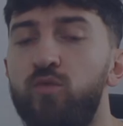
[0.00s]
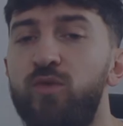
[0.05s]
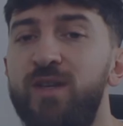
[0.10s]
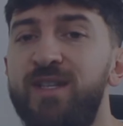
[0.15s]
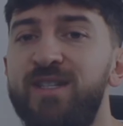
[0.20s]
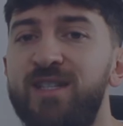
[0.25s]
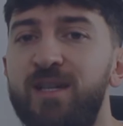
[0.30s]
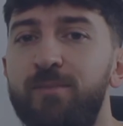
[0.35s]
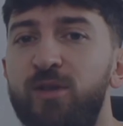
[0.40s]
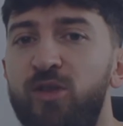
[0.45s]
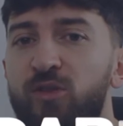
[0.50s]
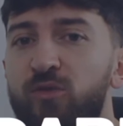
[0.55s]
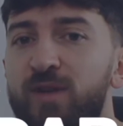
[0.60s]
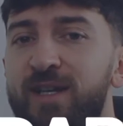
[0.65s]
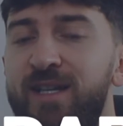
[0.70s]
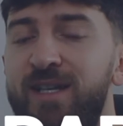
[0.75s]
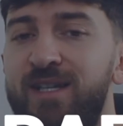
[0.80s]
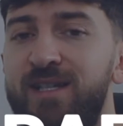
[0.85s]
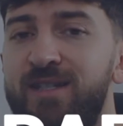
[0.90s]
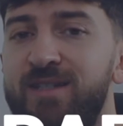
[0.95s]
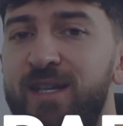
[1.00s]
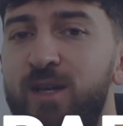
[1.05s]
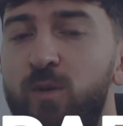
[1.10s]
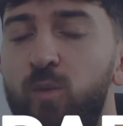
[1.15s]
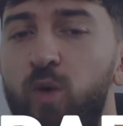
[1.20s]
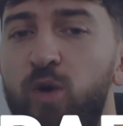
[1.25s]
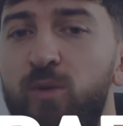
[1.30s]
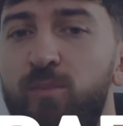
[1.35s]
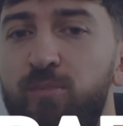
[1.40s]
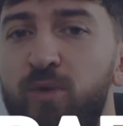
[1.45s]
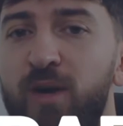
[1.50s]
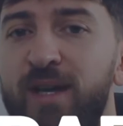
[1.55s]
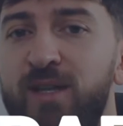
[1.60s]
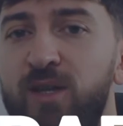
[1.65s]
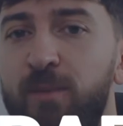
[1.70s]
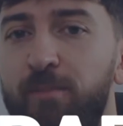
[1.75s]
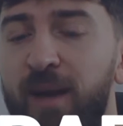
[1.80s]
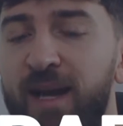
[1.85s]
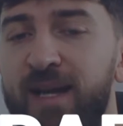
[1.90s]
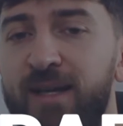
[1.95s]
Reason number three is it won't break
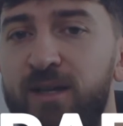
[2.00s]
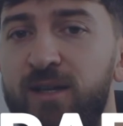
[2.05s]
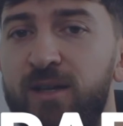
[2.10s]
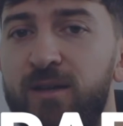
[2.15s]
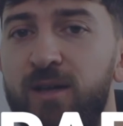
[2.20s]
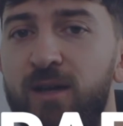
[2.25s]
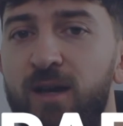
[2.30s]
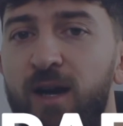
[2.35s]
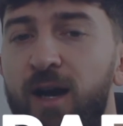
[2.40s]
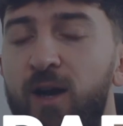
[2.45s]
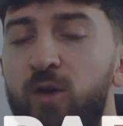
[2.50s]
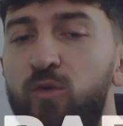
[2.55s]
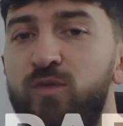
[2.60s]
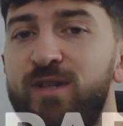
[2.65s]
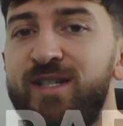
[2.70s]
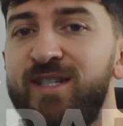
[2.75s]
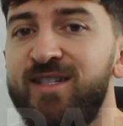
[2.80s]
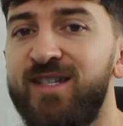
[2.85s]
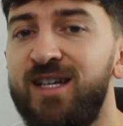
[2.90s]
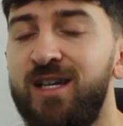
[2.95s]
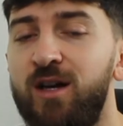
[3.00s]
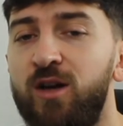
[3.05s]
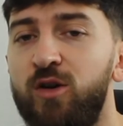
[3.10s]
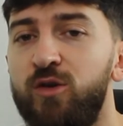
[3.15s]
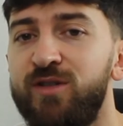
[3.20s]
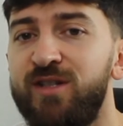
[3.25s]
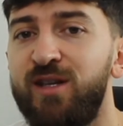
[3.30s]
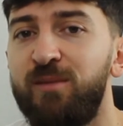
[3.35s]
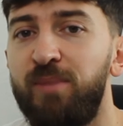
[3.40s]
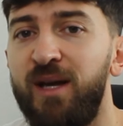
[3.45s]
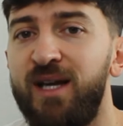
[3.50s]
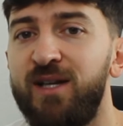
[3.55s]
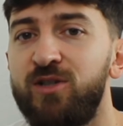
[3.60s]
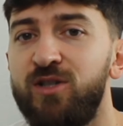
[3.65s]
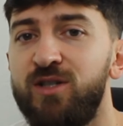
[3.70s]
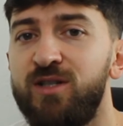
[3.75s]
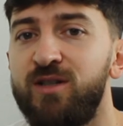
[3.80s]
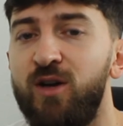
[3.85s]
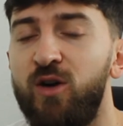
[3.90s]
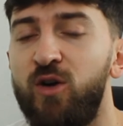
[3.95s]
the bank. Our reseller hosting
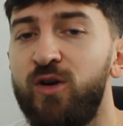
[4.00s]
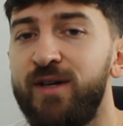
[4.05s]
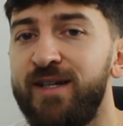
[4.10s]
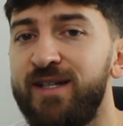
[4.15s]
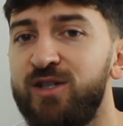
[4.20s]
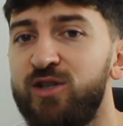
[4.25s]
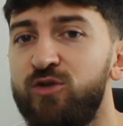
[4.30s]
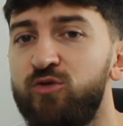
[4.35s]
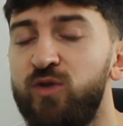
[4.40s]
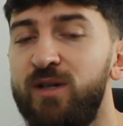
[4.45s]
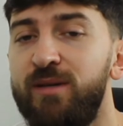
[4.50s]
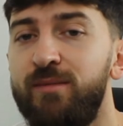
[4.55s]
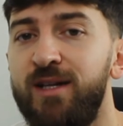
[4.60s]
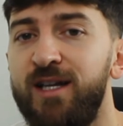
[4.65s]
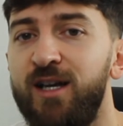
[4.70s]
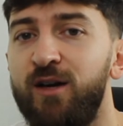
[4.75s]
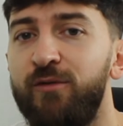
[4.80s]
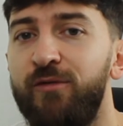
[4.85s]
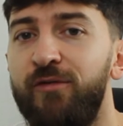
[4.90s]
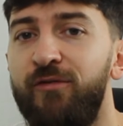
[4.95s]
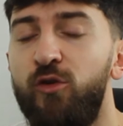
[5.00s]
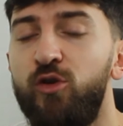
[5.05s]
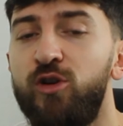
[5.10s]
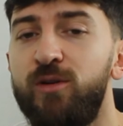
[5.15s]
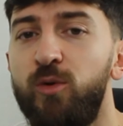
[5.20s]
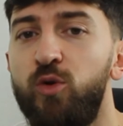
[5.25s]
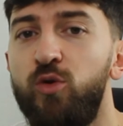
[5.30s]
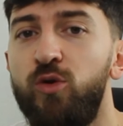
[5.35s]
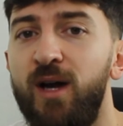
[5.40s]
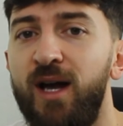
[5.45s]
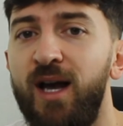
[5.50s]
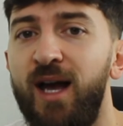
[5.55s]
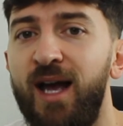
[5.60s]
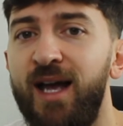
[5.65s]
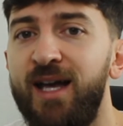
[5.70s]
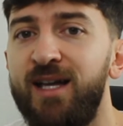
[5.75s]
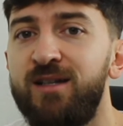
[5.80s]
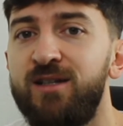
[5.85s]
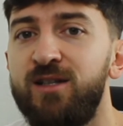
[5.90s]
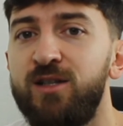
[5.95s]
packages are extremely affordable
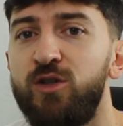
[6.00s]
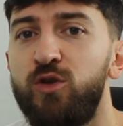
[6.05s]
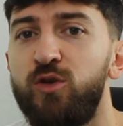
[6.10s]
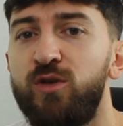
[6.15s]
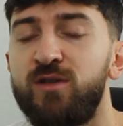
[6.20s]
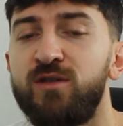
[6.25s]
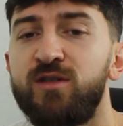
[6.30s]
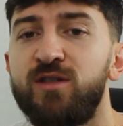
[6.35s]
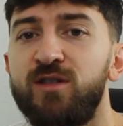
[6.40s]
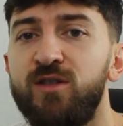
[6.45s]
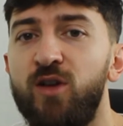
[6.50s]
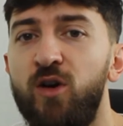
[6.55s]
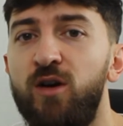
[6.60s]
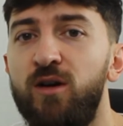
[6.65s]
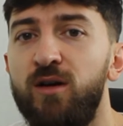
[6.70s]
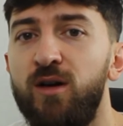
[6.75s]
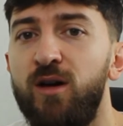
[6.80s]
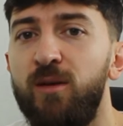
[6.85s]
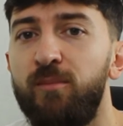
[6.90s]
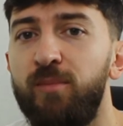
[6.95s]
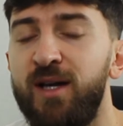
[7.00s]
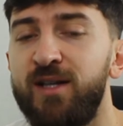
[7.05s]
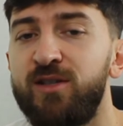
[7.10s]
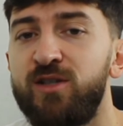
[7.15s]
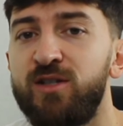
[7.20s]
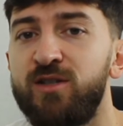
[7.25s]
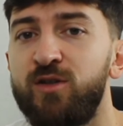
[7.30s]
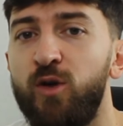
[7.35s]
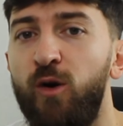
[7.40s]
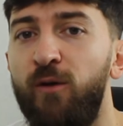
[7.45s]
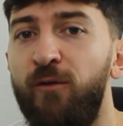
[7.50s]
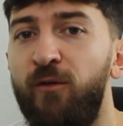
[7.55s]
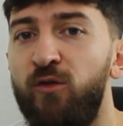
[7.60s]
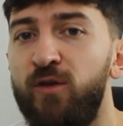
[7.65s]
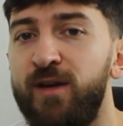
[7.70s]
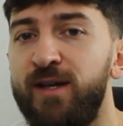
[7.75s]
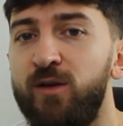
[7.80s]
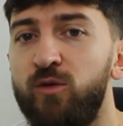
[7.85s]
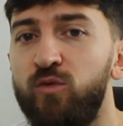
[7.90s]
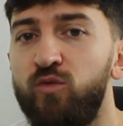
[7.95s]
and you can start by just
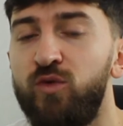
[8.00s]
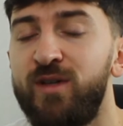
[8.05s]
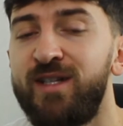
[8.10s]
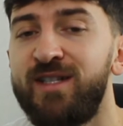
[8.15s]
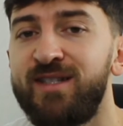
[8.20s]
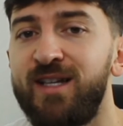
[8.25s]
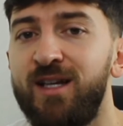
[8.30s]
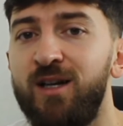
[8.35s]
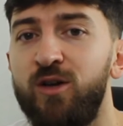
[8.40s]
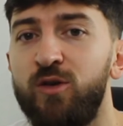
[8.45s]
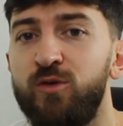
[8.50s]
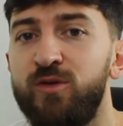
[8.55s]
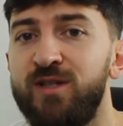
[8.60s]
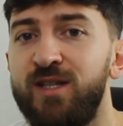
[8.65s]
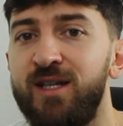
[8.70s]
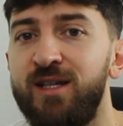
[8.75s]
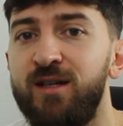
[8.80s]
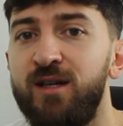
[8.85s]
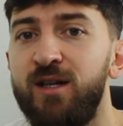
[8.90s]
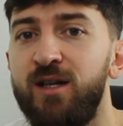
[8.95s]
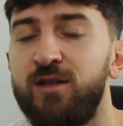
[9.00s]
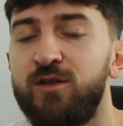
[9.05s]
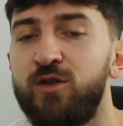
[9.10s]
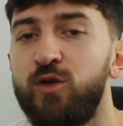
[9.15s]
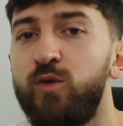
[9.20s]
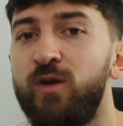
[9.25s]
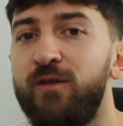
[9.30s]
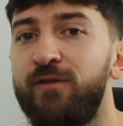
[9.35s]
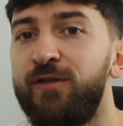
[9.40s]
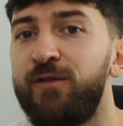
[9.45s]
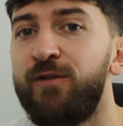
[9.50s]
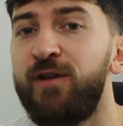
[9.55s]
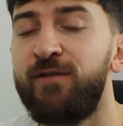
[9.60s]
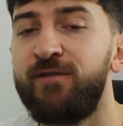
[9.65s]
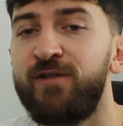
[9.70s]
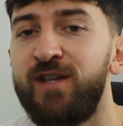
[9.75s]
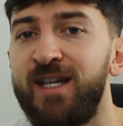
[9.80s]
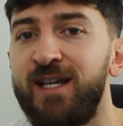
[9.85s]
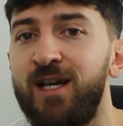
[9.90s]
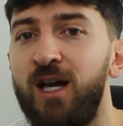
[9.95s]
offering reseller hosting to
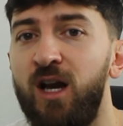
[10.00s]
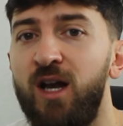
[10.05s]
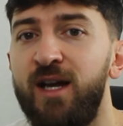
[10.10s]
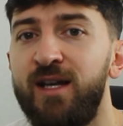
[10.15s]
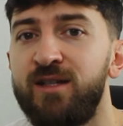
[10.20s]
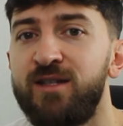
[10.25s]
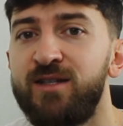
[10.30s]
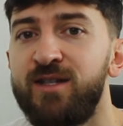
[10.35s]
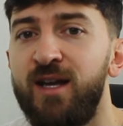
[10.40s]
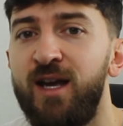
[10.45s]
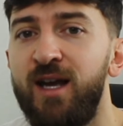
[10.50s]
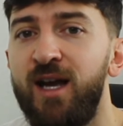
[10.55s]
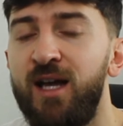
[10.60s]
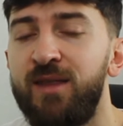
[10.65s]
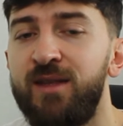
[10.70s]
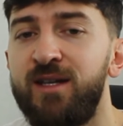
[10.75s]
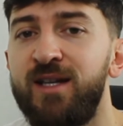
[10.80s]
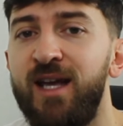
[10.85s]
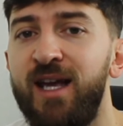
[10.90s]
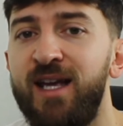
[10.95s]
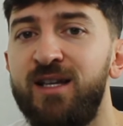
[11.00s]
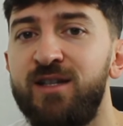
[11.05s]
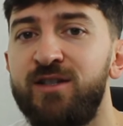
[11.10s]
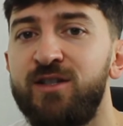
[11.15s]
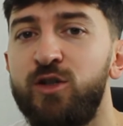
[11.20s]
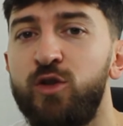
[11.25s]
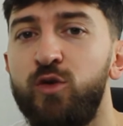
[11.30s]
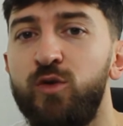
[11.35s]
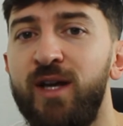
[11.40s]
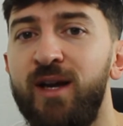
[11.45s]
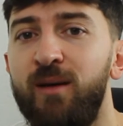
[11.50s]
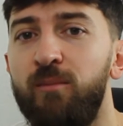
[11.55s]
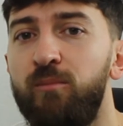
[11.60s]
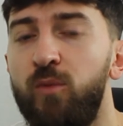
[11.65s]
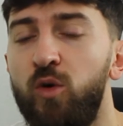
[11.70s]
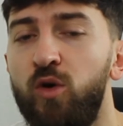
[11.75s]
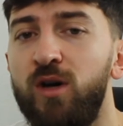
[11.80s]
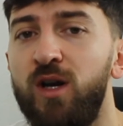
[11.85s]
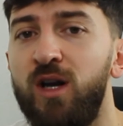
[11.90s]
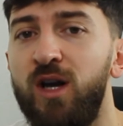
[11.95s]
15 clients and then as you get
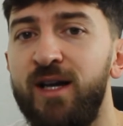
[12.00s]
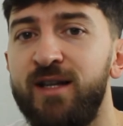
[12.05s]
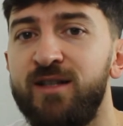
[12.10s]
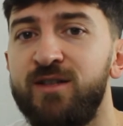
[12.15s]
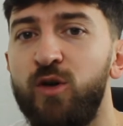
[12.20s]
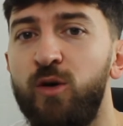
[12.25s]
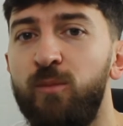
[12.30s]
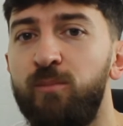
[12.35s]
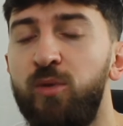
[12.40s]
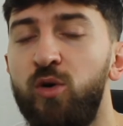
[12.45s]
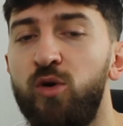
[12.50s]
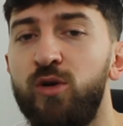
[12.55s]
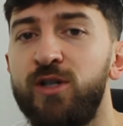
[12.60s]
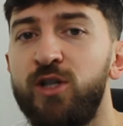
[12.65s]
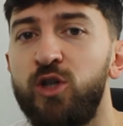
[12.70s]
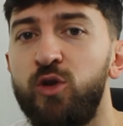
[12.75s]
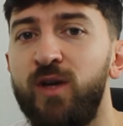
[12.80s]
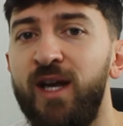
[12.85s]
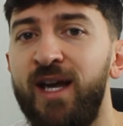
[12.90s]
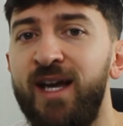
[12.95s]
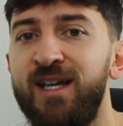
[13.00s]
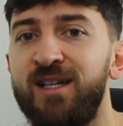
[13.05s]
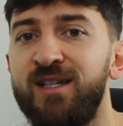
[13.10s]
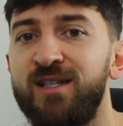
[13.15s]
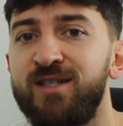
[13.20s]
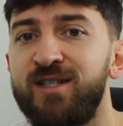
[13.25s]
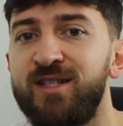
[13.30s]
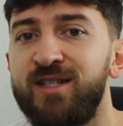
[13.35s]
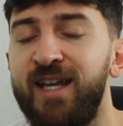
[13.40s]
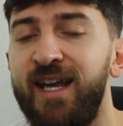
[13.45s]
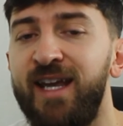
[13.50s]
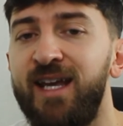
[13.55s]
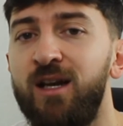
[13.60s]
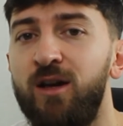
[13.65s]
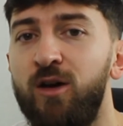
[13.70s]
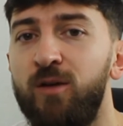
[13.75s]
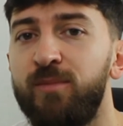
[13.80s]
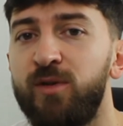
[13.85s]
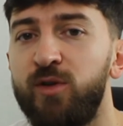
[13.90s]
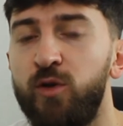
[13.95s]
more clients on board you can
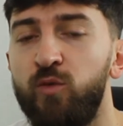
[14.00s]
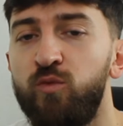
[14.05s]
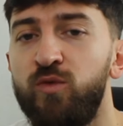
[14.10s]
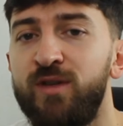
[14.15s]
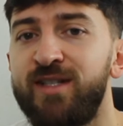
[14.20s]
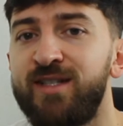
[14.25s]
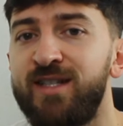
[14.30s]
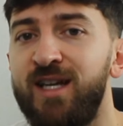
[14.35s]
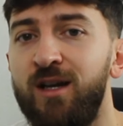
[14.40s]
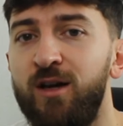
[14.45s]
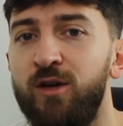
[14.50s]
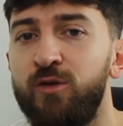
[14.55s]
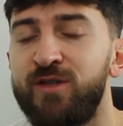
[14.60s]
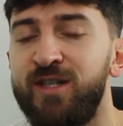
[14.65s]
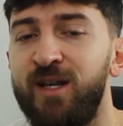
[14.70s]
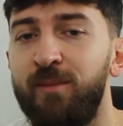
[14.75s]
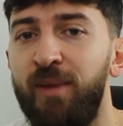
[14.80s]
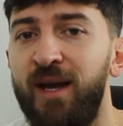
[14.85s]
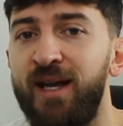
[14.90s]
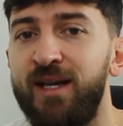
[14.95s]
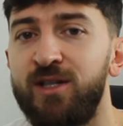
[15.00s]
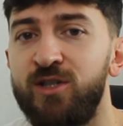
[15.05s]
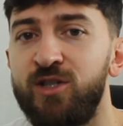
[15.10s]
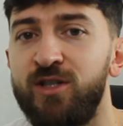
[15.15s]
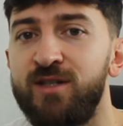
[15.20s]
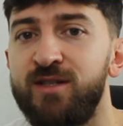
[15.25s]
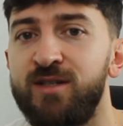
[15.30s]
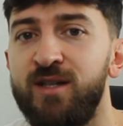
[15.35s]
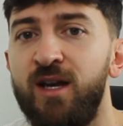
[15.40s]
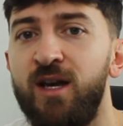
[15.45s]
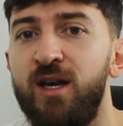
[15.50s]
scale up your reseller hosting packages.